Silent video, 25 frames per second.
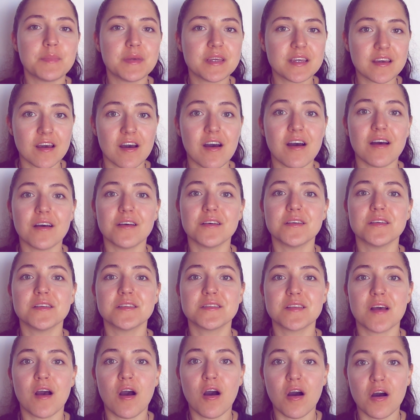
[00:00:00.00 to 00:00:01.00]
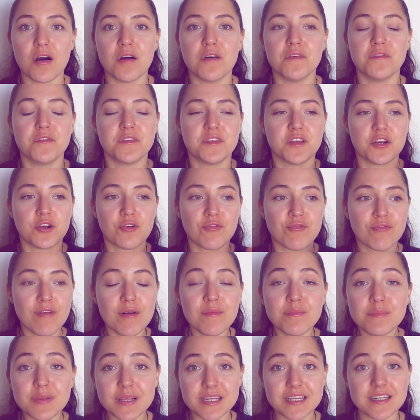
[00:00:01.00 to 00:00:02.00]
because of the
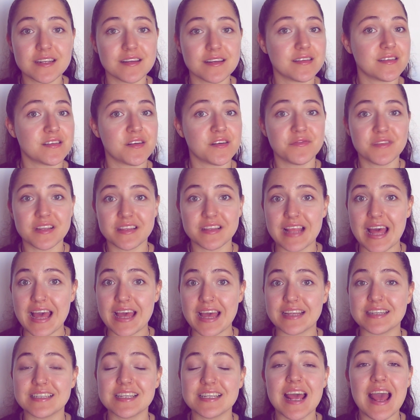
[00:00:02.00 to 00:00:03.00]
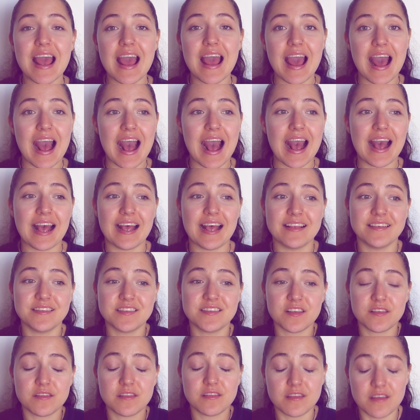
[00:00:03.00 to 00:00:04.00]
crumbliness of the lead and
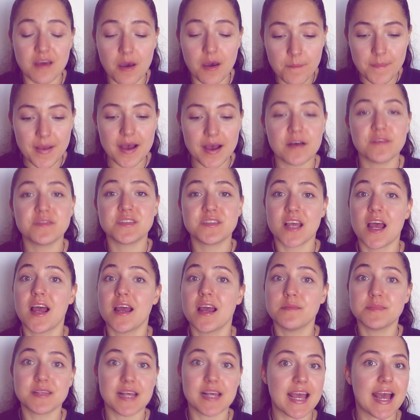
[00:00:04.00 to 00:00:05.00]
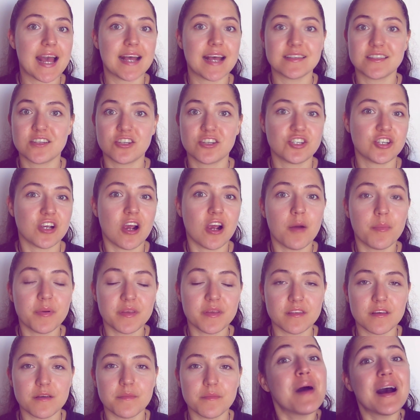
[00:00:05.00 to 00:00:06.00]
the amount of times I had to sharpen them.